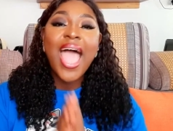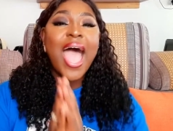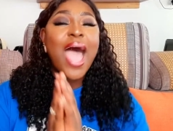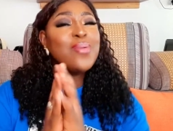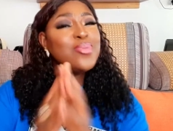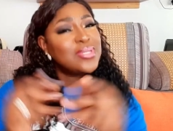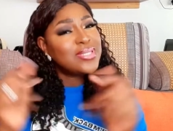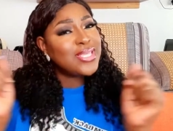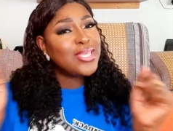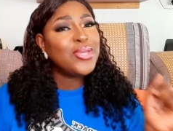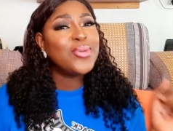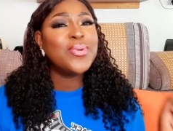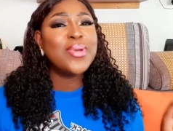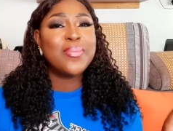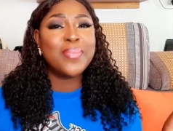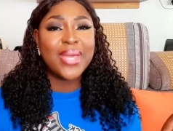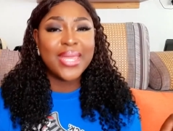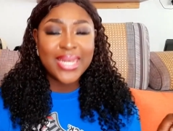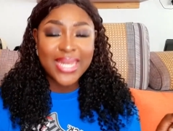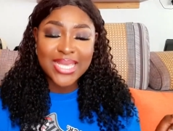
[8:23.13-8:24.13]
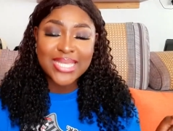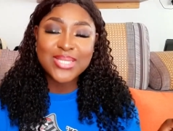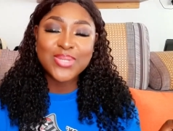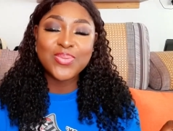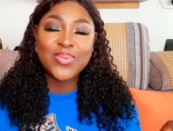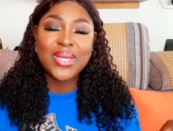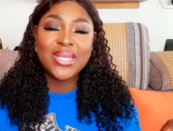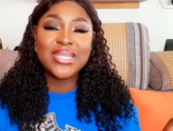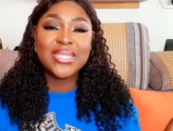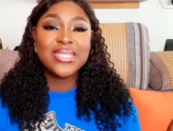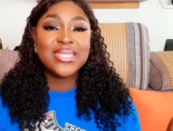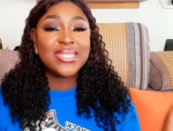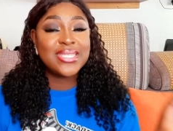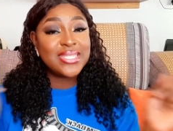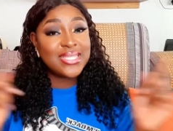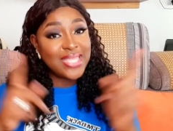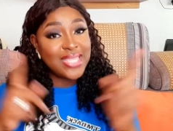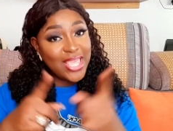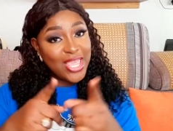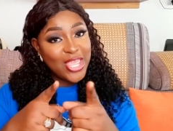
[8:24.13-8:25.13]
i will see you in my next one
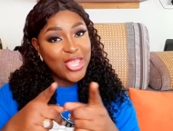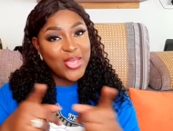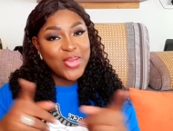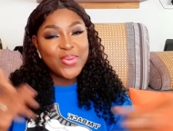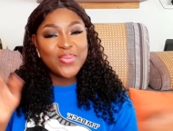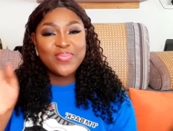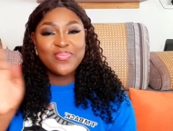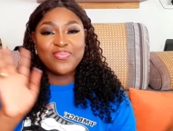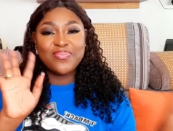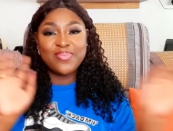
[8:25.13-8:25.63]
see you